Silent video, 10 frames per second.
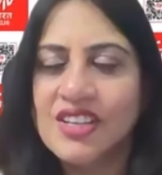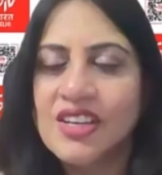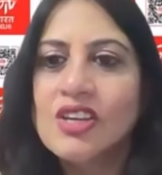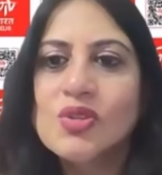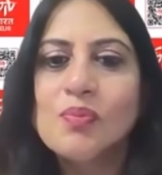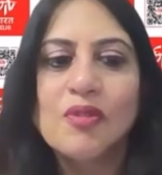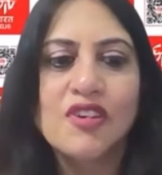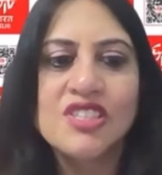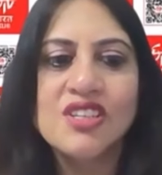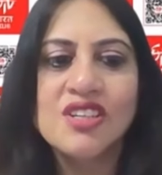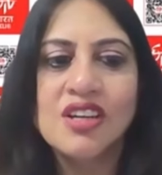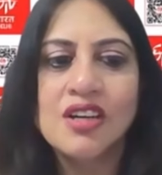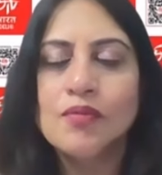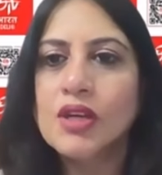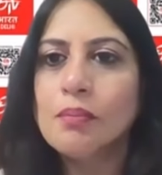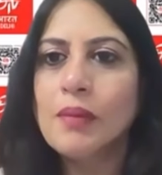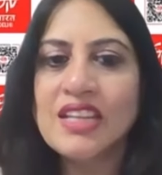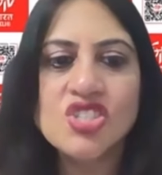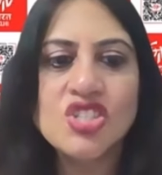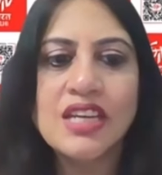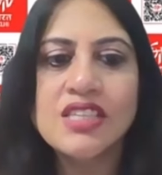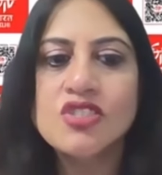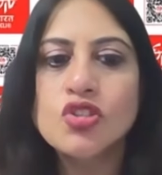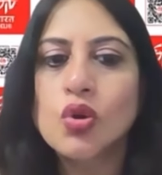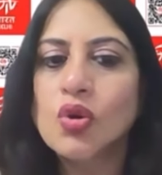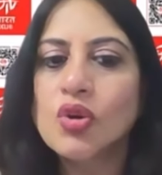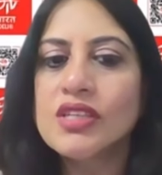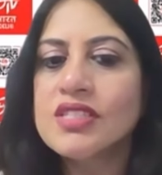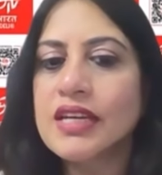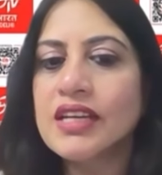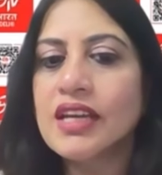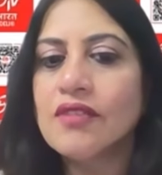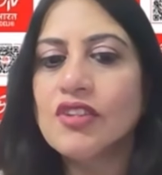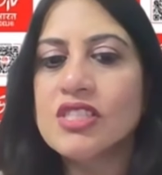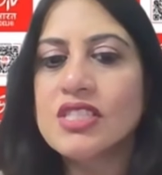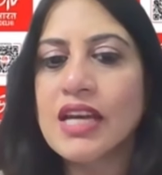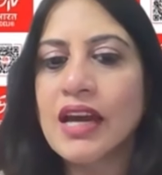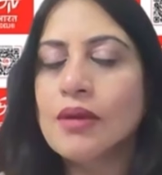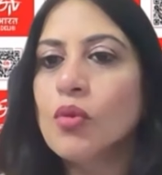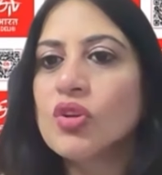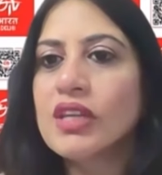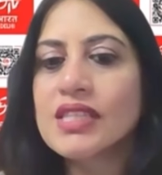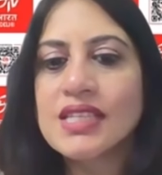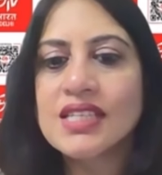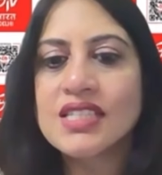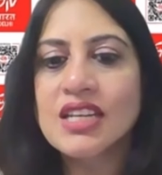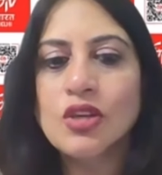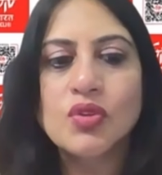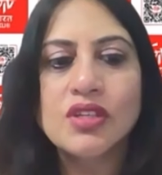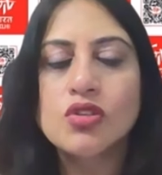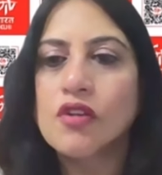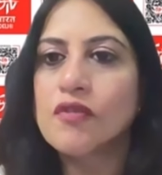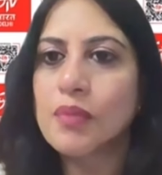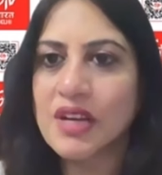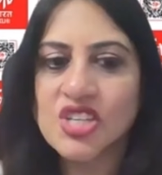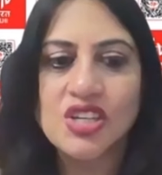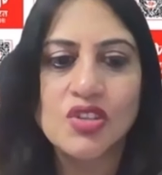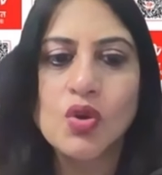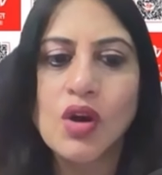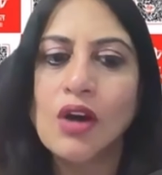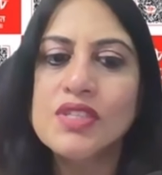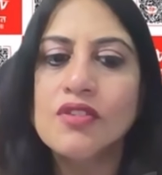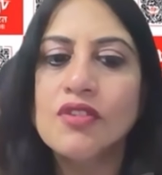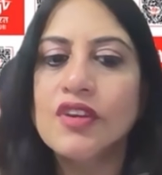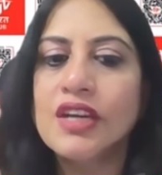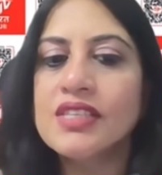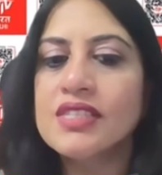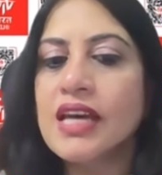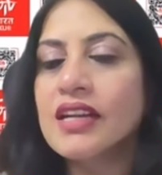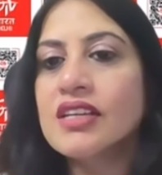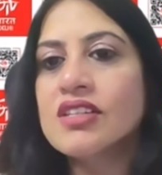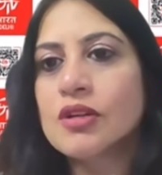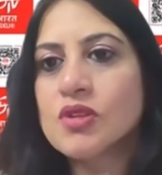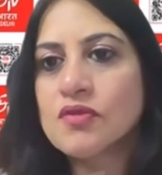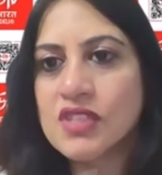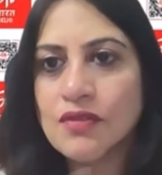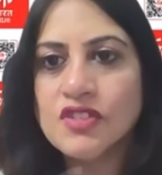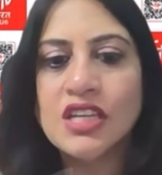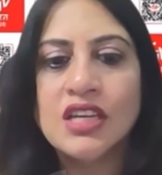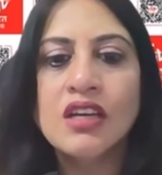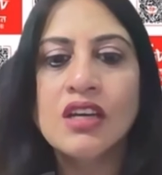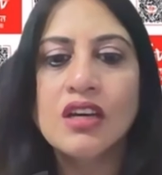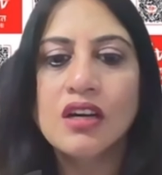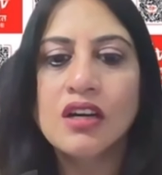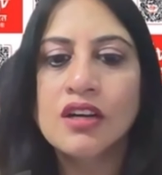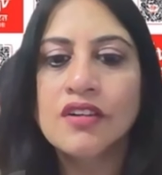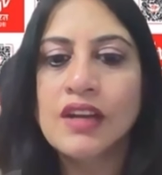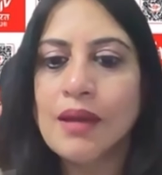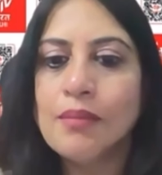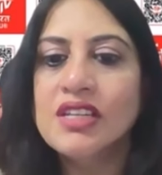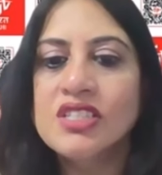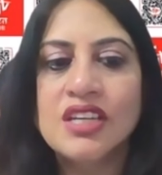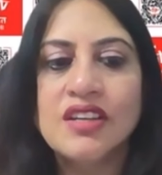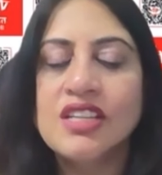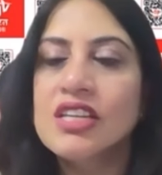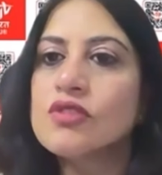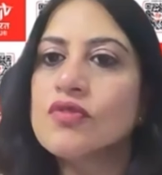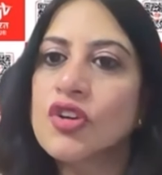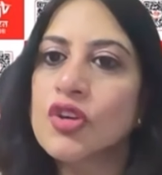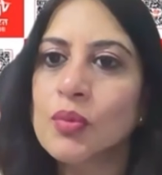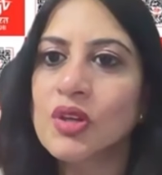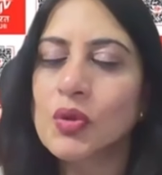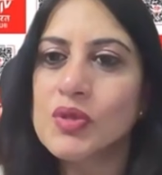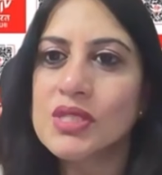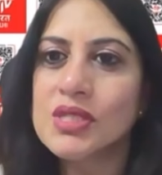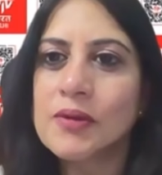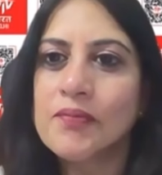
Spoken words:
So, Professor, bench test showed the stent can withstand more than 16 newtons of pressure. So, how significant is that in terms of safety, reliability, readiness for human use?